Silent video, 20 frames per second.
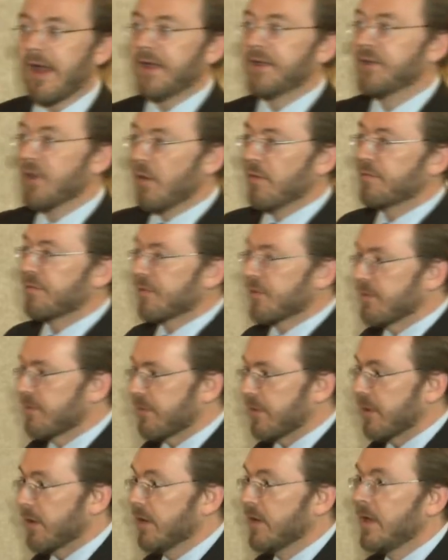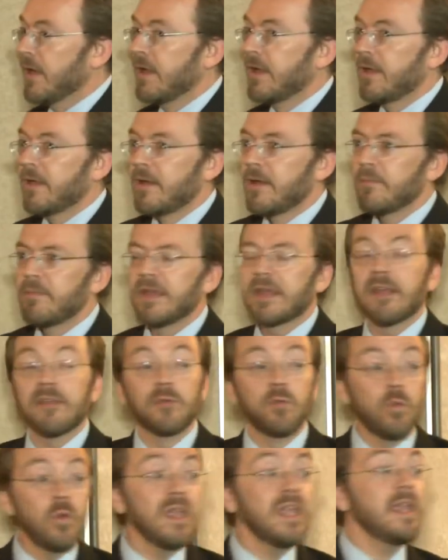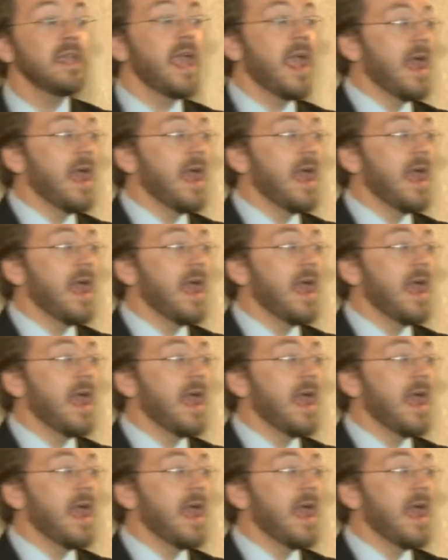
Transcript: and no further, because we